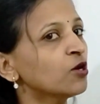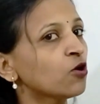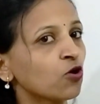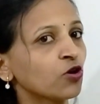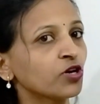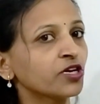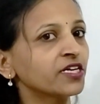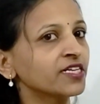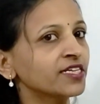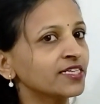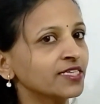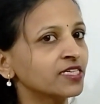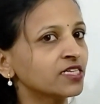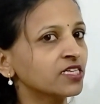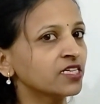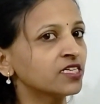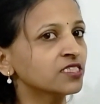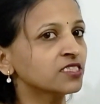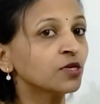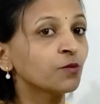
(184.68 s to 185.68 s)
already
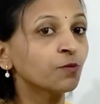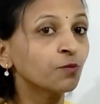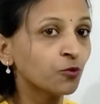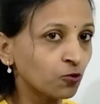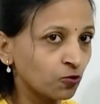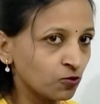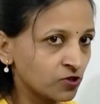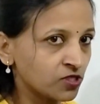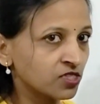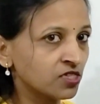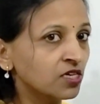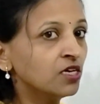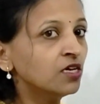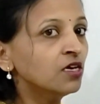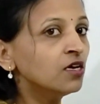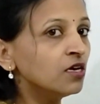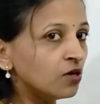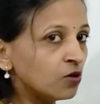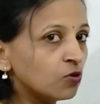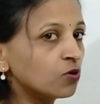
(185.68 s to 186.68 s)
declared, suppose.
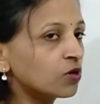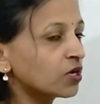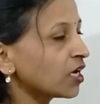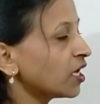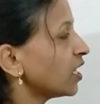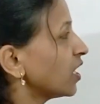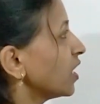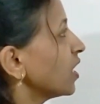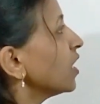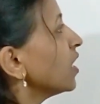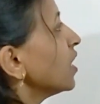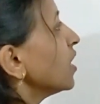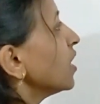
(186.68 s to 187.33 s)
Okay,